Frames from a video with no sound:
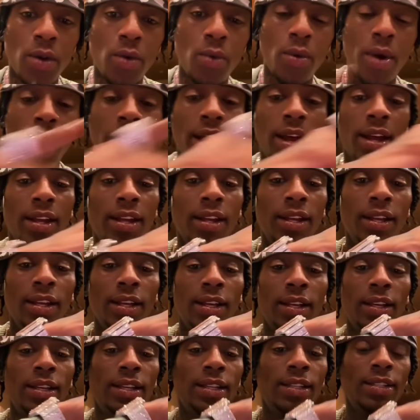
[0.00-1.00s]

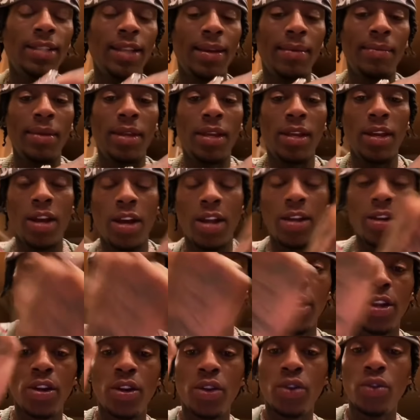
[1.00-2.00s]
Confusionville instead of
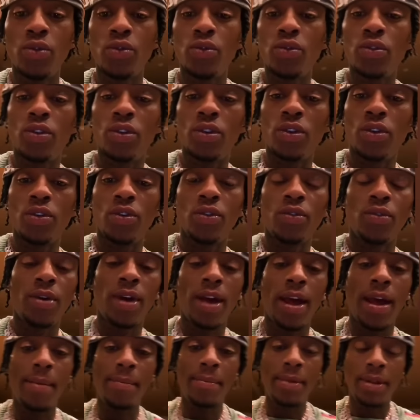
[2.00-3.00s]
heading straight to
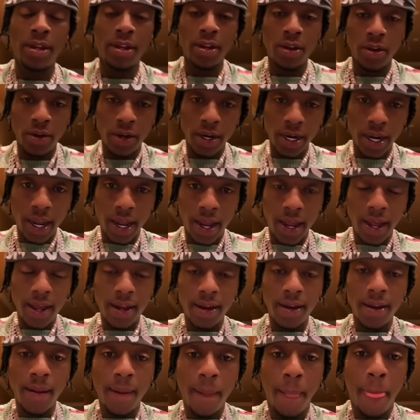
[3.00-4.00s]
Sincerity
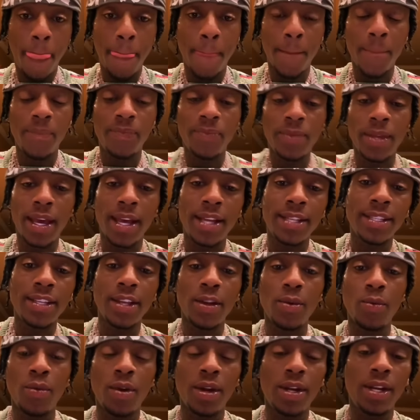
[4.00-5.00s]
City. I mean,
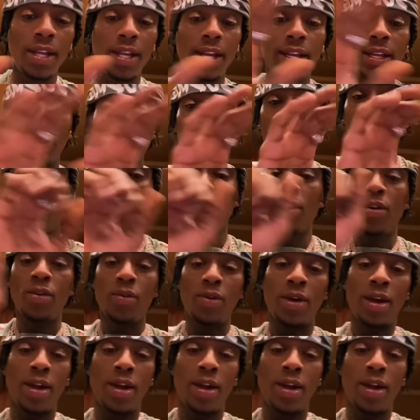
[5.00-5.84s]
Soulja Boy wants us to